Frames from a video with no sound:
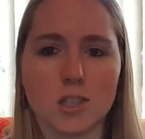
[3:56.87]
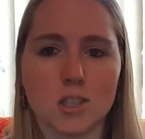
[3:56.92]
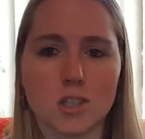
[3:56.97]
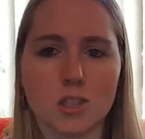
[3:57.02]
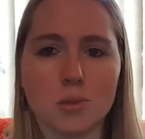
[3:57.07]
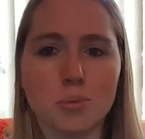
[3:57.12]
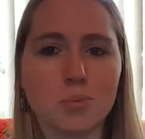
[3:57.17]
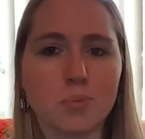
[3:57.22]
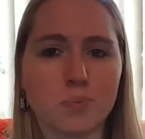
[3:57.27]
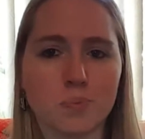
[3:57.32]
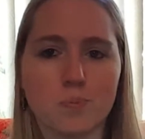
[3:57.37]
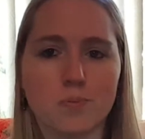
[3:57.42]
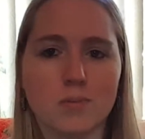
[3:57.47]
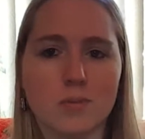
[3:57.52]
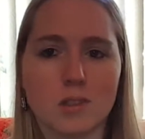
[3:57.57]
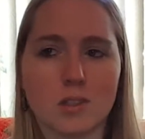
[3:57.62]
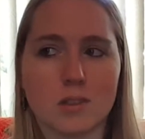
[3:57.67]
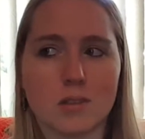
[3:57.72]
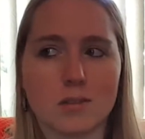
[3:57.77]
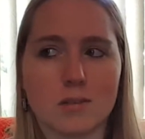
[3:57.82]

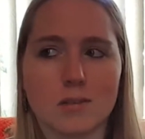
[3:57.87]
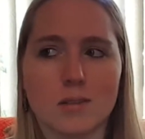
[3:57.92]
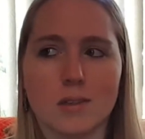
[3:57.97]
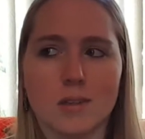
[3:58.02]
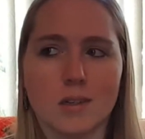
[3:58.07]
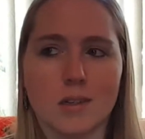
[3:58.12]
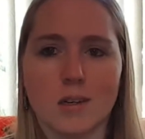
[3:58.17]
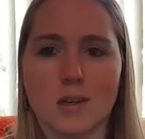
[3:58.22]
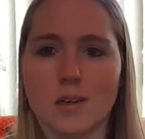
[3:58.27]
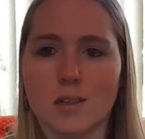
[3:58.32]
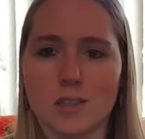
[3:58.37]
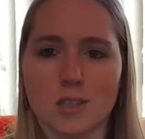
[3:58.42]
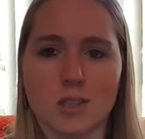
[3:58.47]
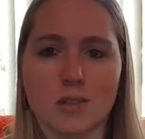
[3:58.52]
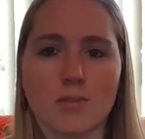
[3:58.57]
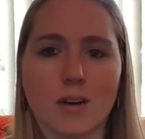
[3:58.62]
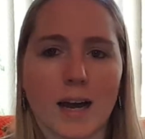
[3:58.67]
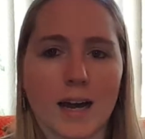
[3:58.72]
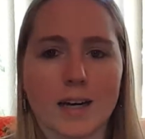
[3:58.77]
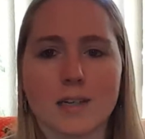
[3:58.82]

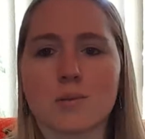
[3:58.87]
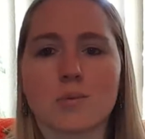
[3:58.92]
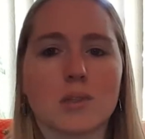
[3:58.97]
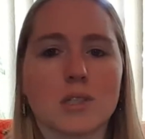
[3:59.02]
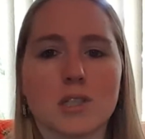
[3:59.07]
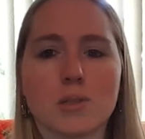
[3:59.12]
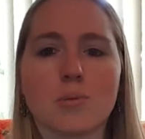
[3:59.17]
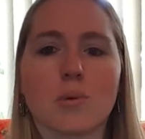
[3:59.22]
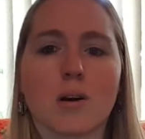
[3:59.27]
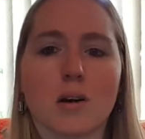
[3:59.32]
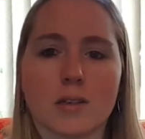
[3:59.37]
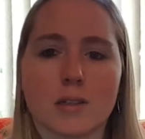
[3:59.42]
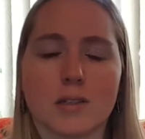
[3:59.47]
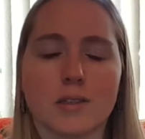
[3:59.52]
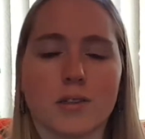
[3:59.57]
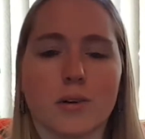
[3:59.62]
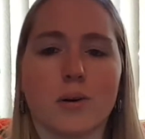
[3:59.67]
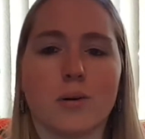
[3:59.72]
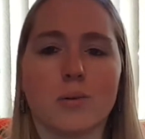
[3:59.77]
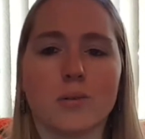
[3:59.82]
You've had what you wanted
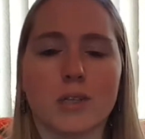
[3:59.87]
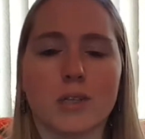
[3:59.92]
the whole